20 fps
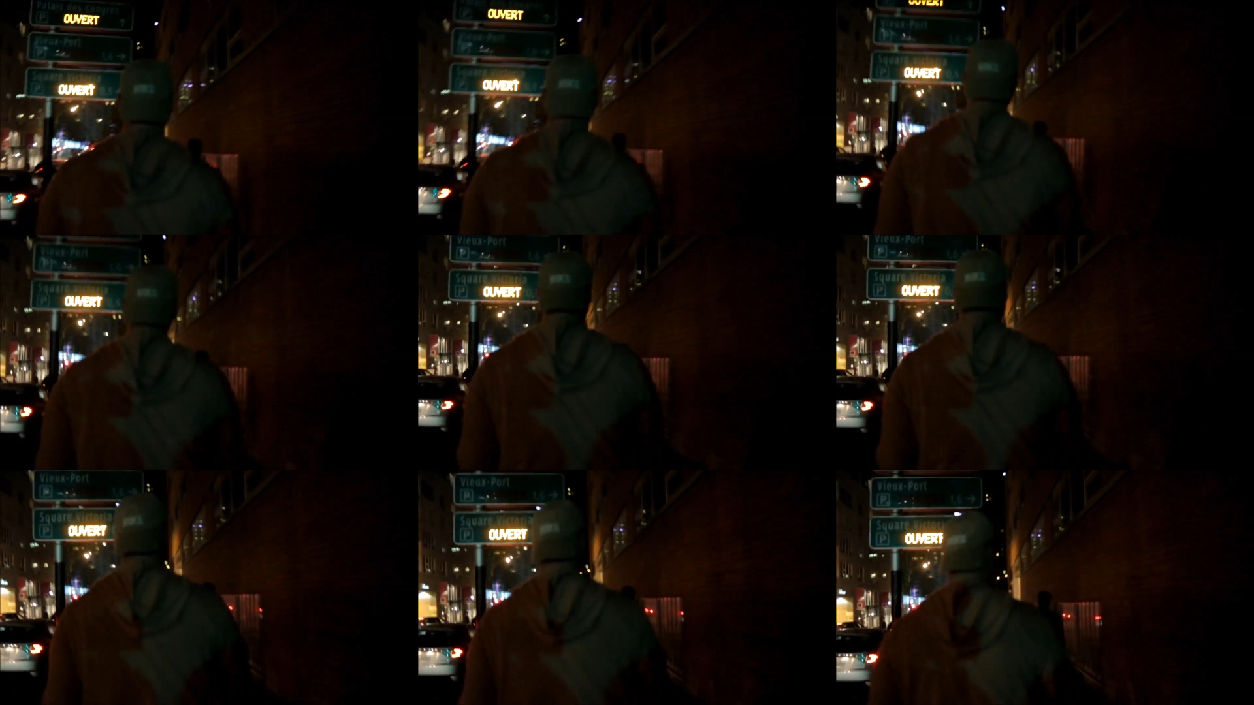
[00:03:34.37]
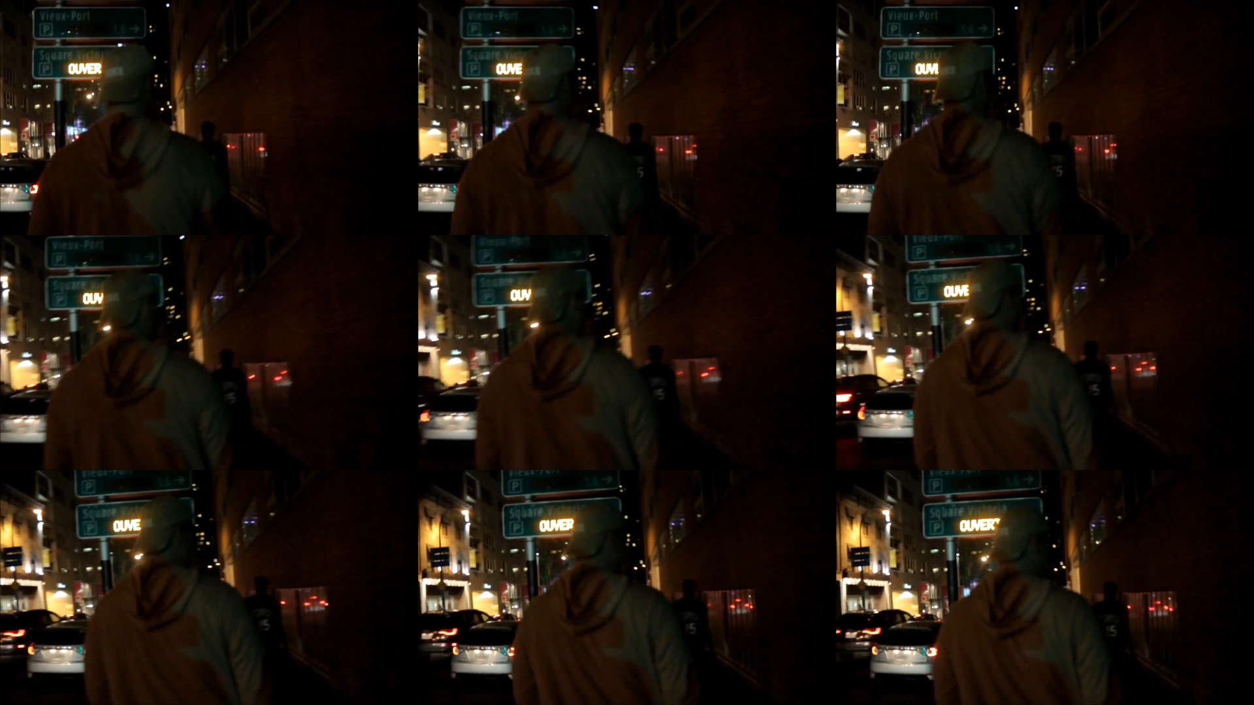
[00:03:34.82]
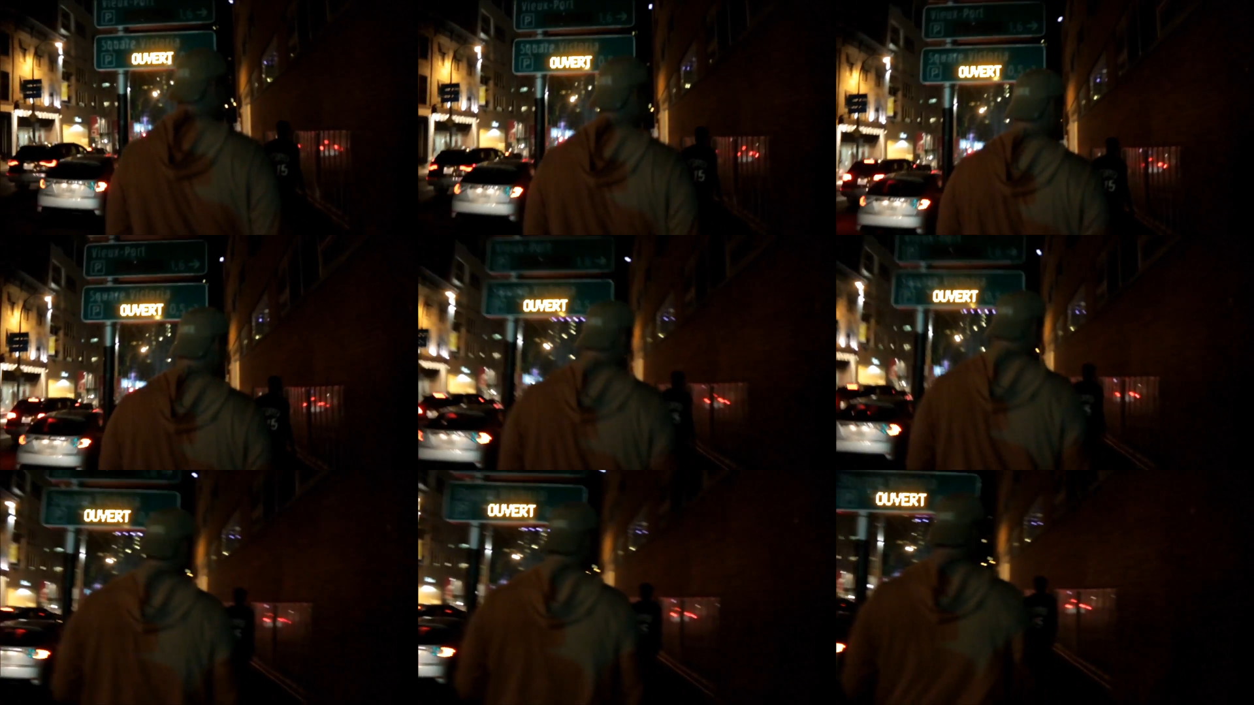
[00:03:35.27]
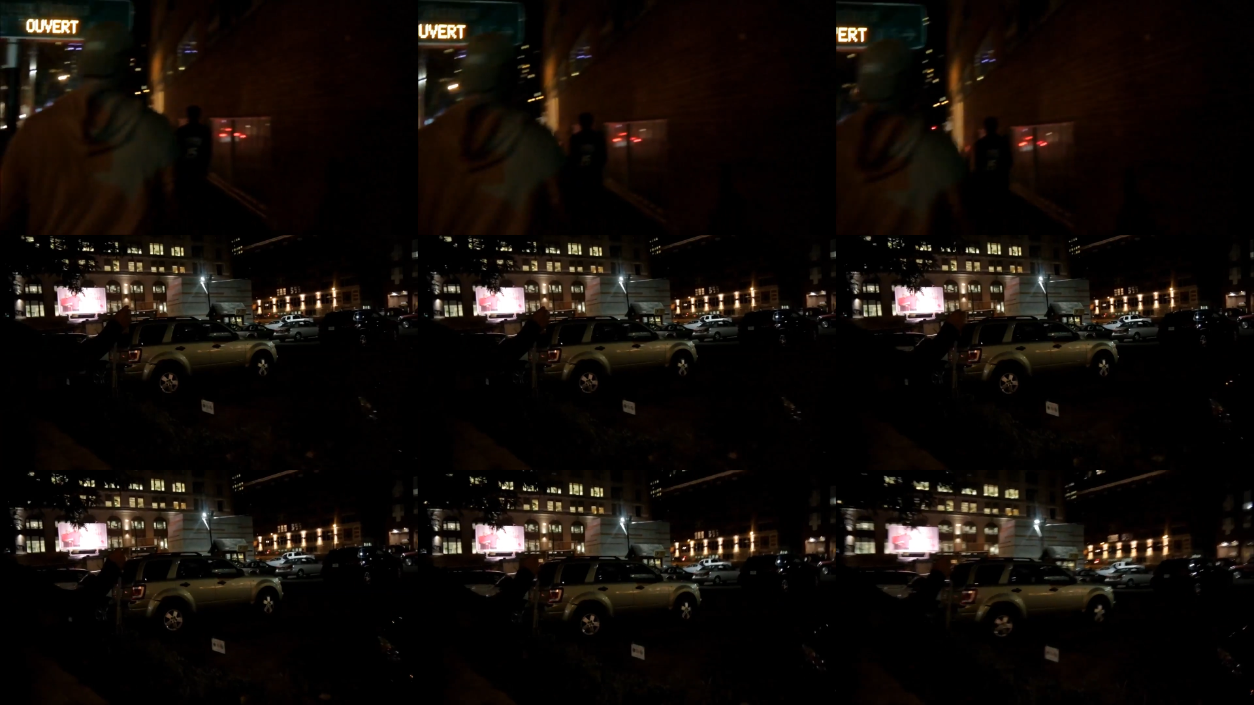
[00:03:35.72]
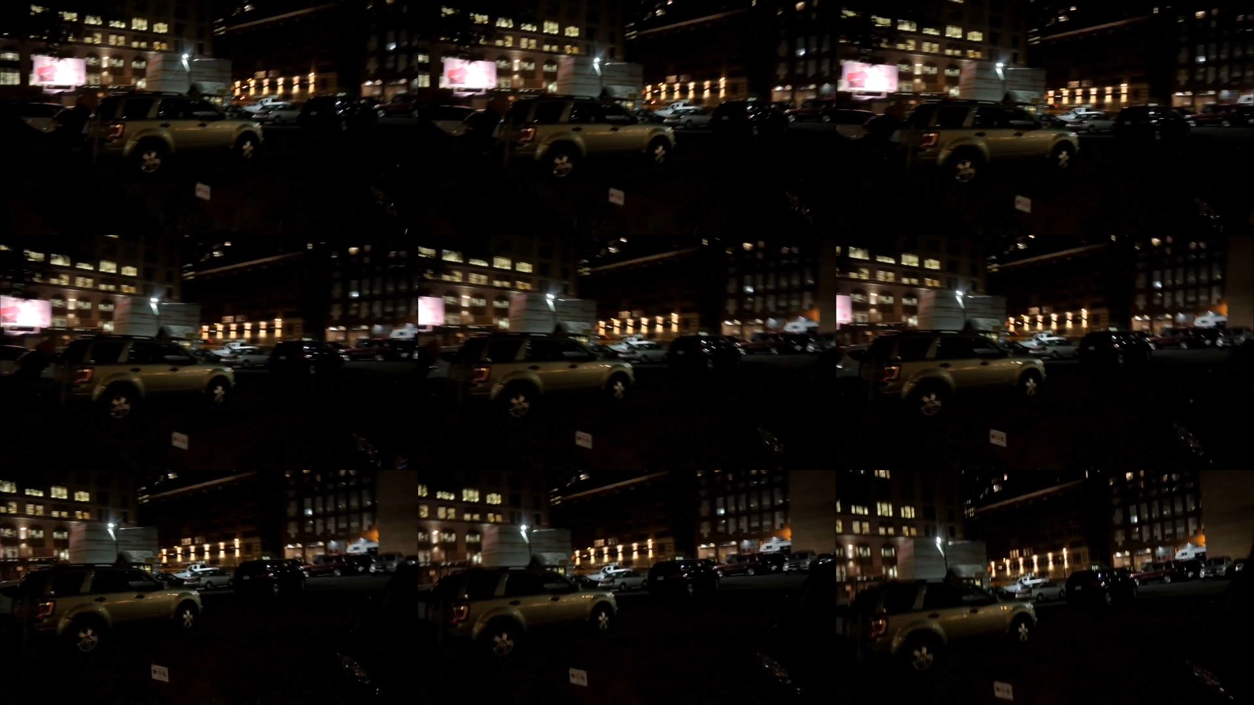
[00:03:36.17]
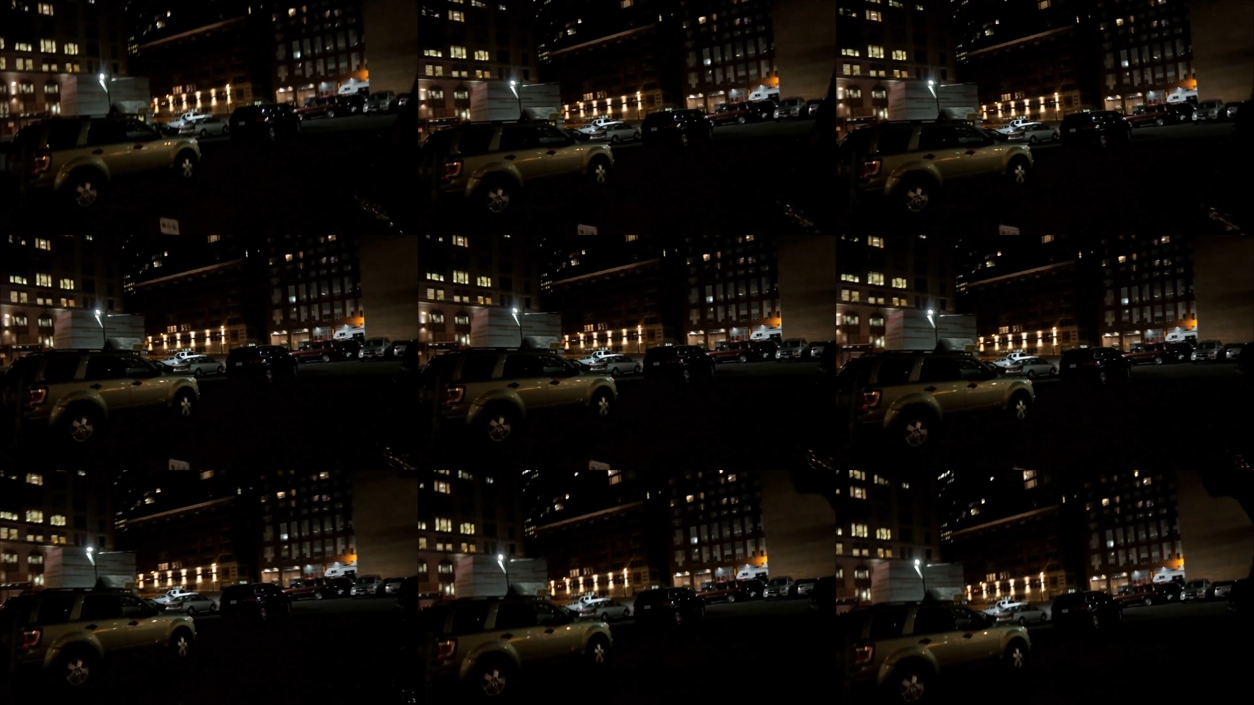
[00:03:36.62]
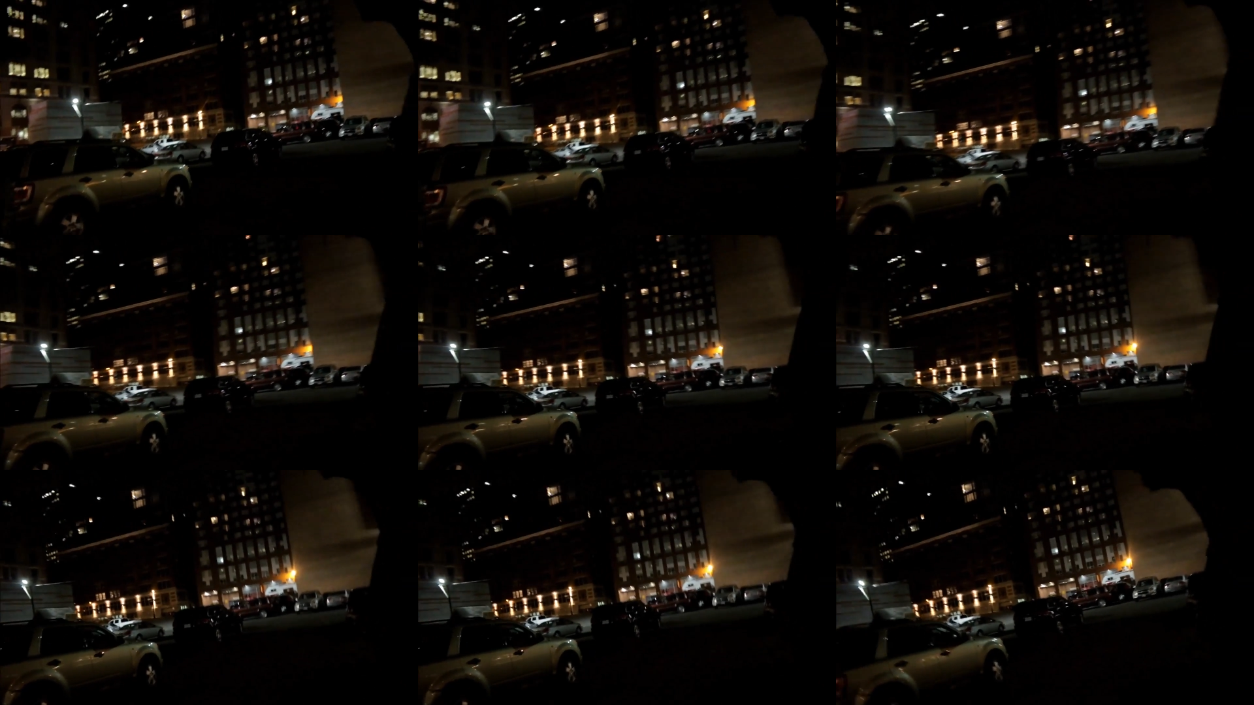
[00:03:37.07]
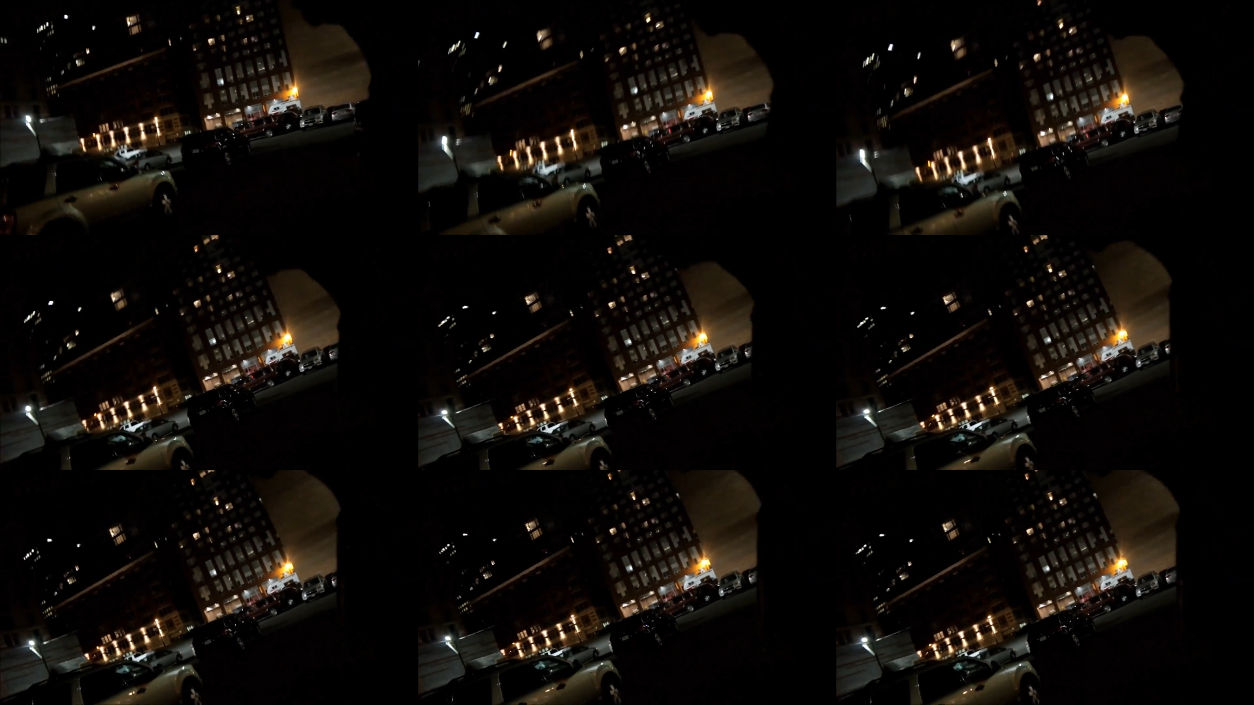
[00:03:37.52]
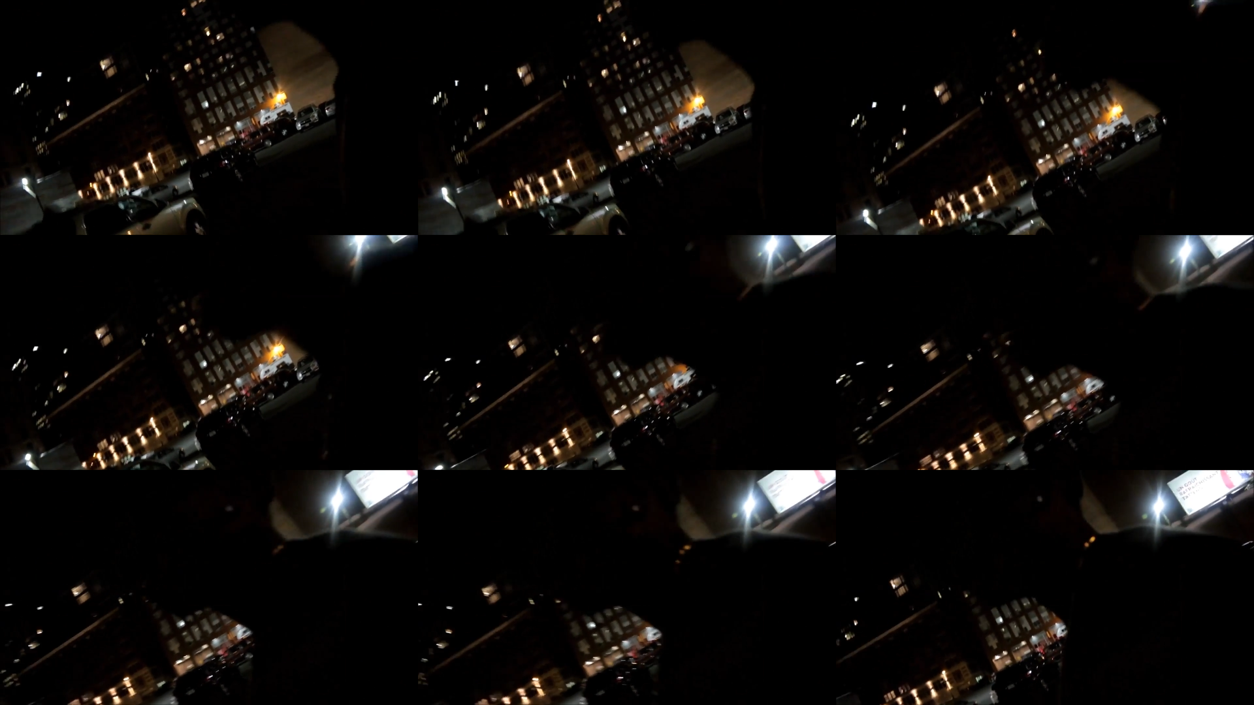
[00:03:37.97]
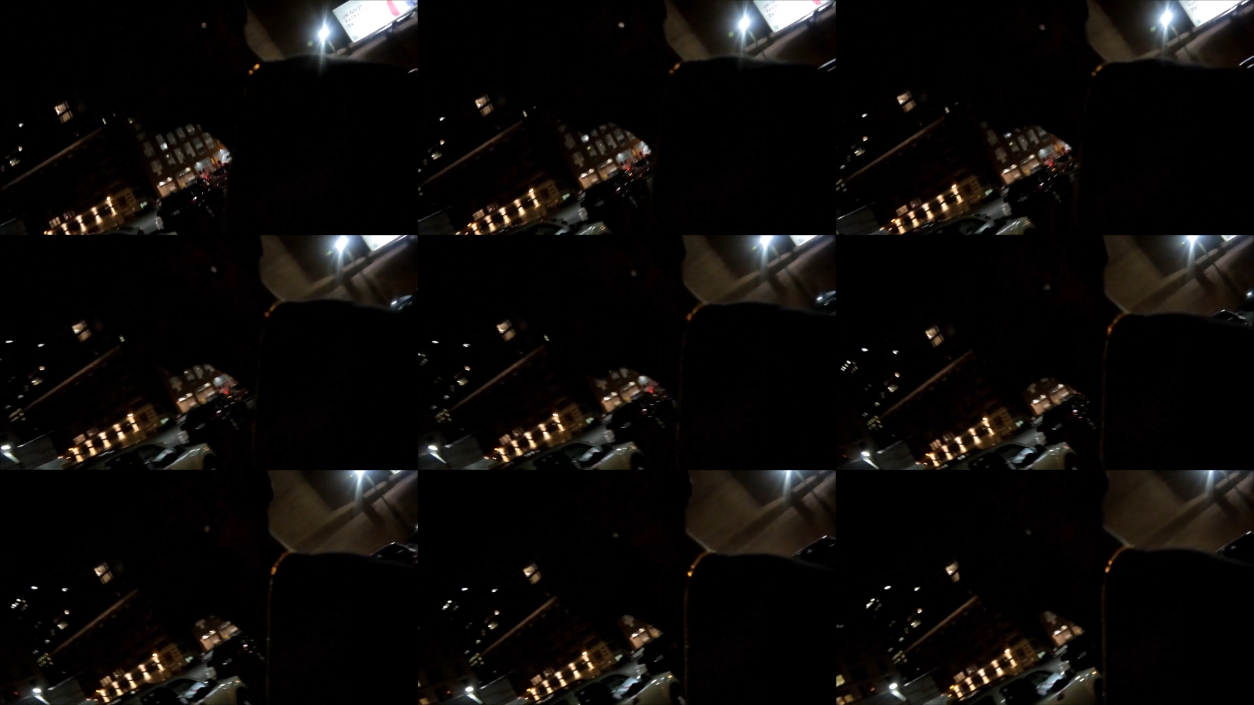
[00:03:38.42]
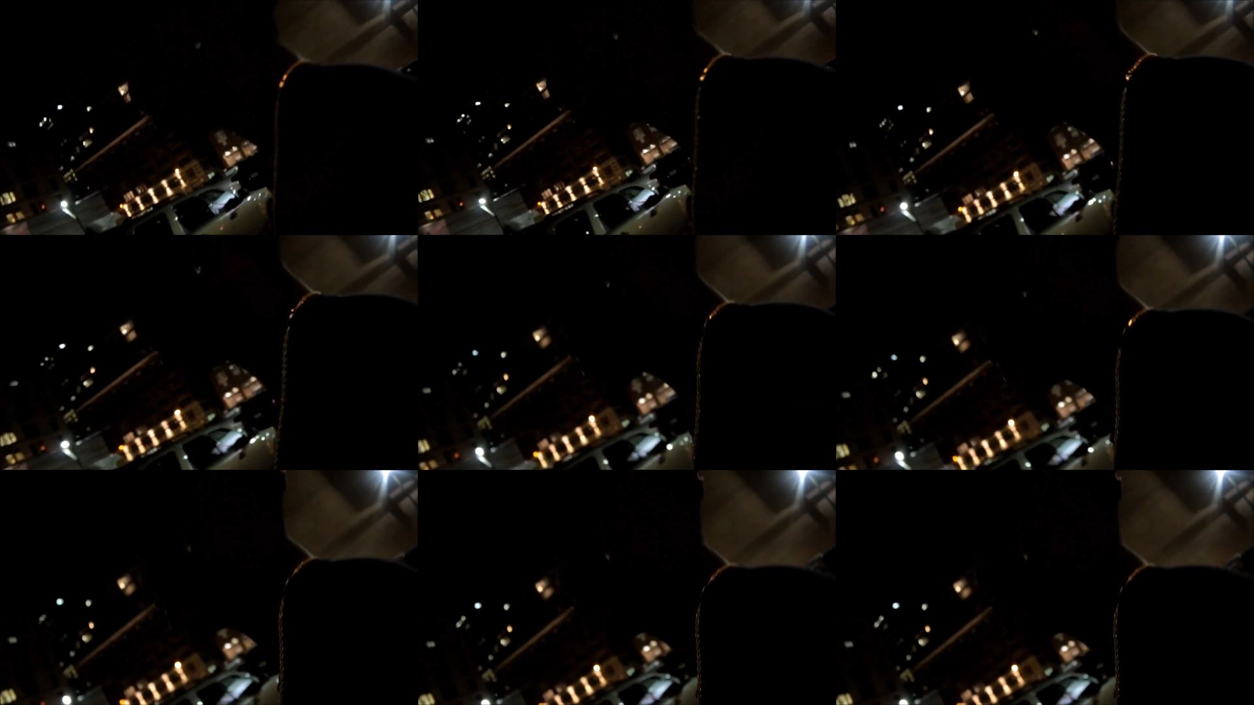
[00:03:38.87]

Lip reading: No face is visible, so there are no lips to read.